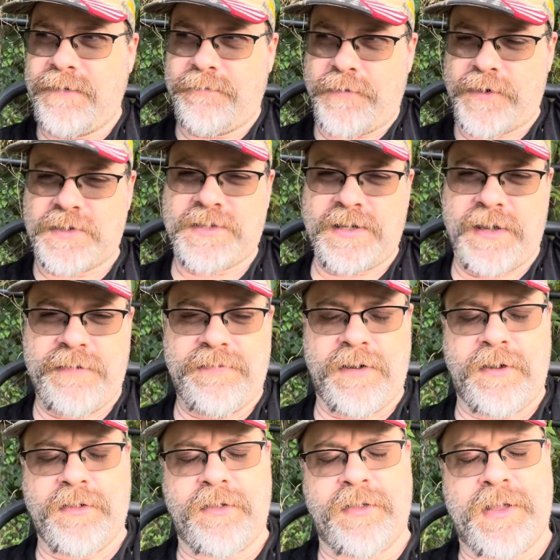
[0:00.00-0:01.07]
first off,
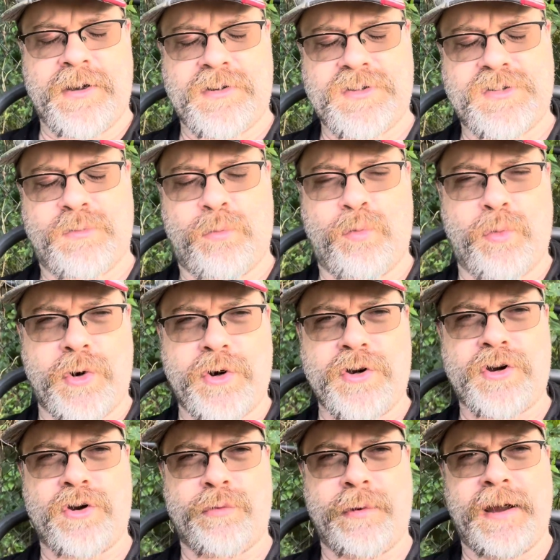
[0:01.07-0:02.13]
all the letters were
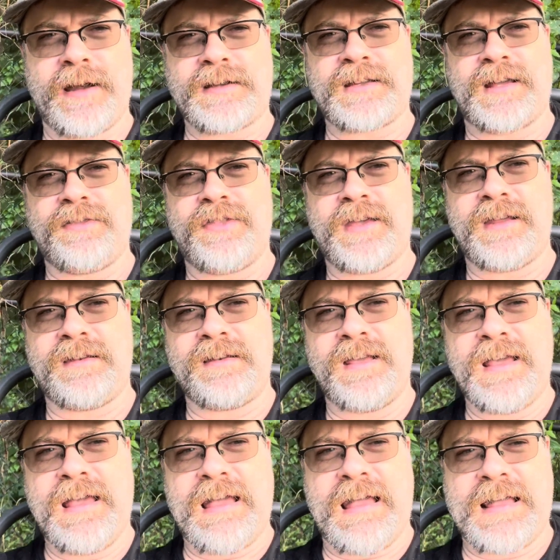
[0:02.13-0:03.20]
correct, and then
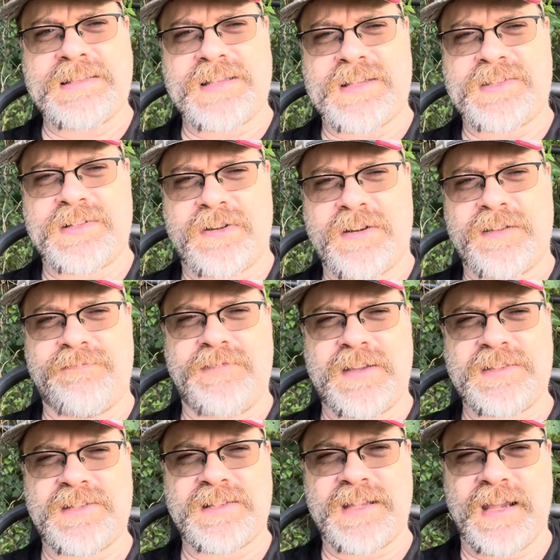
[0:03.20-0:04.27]
as I started
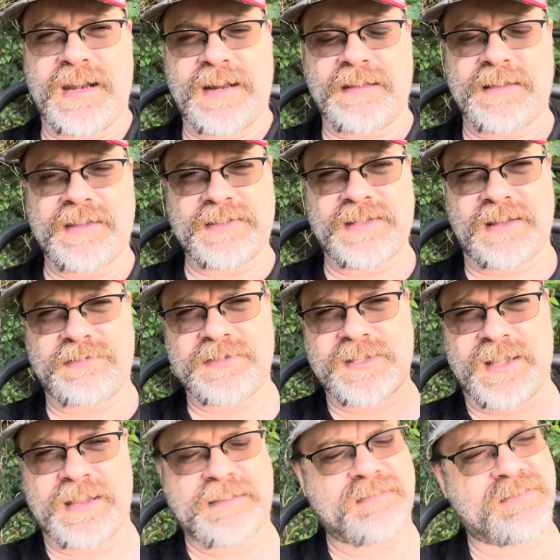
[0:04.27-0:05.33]
investigating, because I was
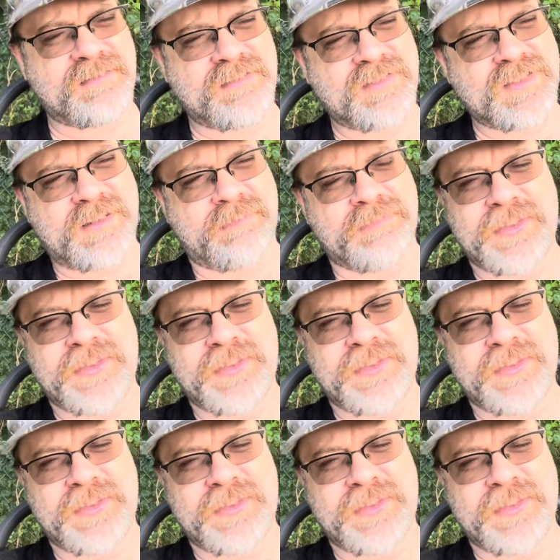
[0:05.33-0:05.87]
like, something